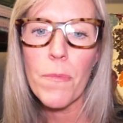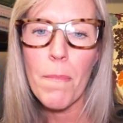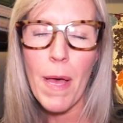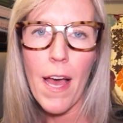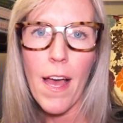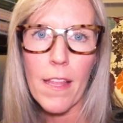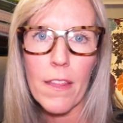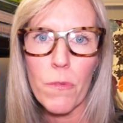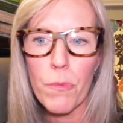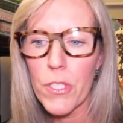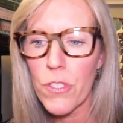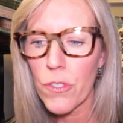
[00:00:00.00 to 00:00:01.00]
math,
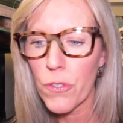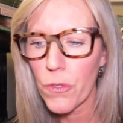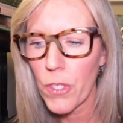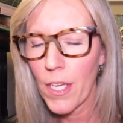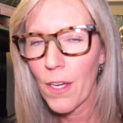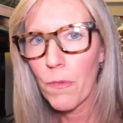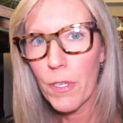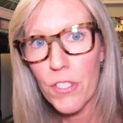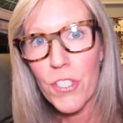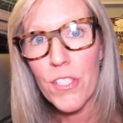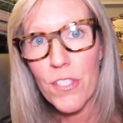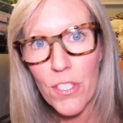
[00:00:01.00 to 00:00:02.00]

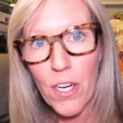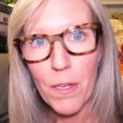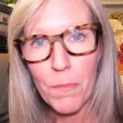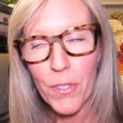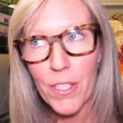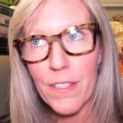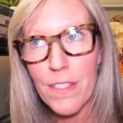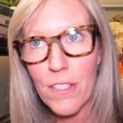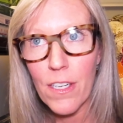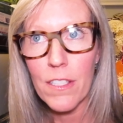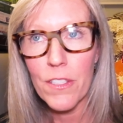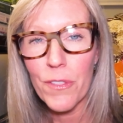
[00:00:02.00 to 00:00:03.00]
Morgan
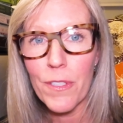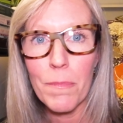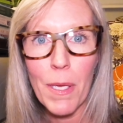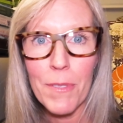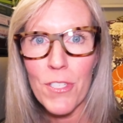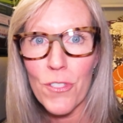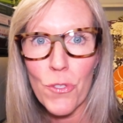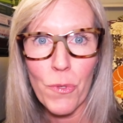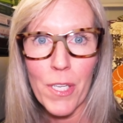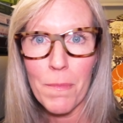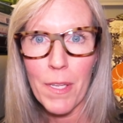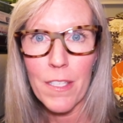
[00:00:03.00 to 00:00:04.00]
started doing maybe just
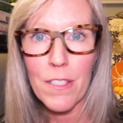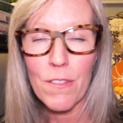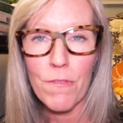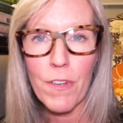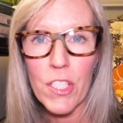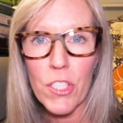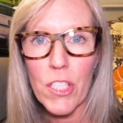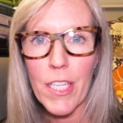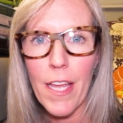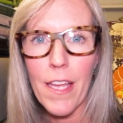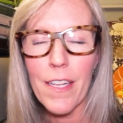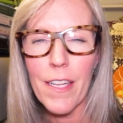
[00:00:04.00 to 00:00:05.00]
20 minutes of French a
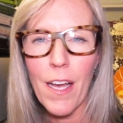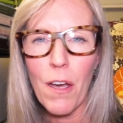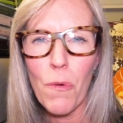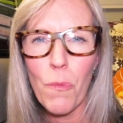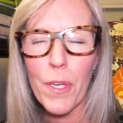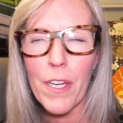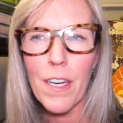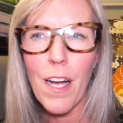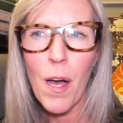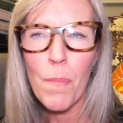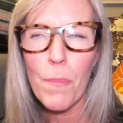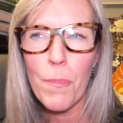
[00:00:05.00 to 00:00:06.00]
day, and now we're
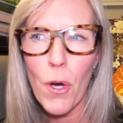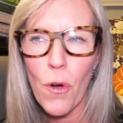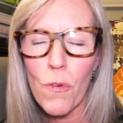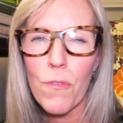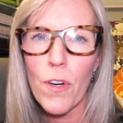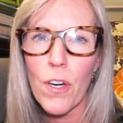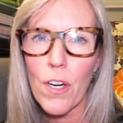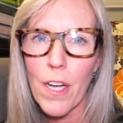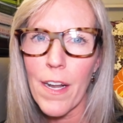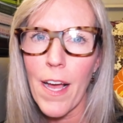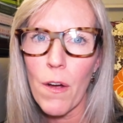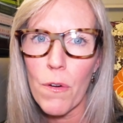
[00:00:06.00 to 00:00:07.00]
up over
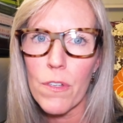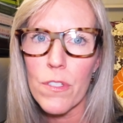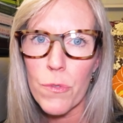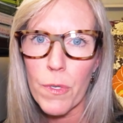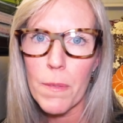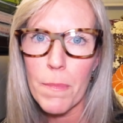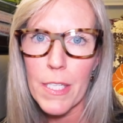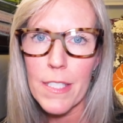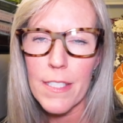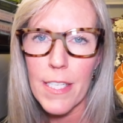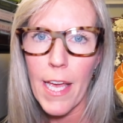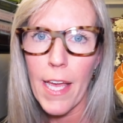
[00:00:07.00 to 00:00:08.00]
an hour and 20
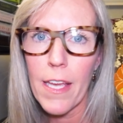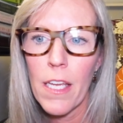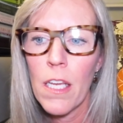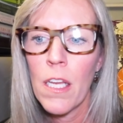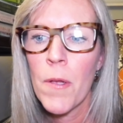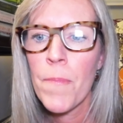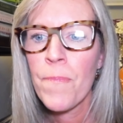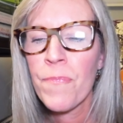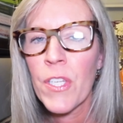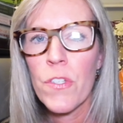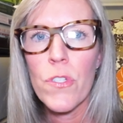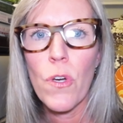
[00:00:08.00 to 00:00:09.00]
minutes a day.
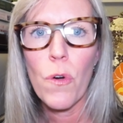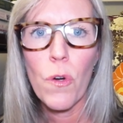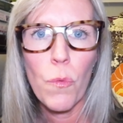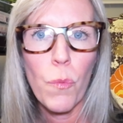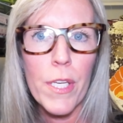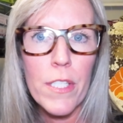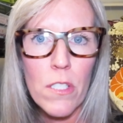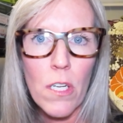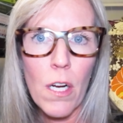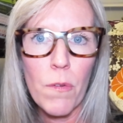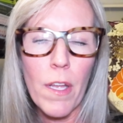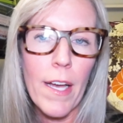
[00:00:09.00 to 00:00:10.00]
So we
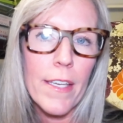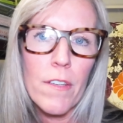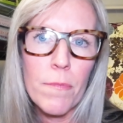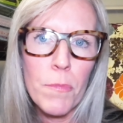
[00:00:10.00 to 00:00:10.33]
start with, I give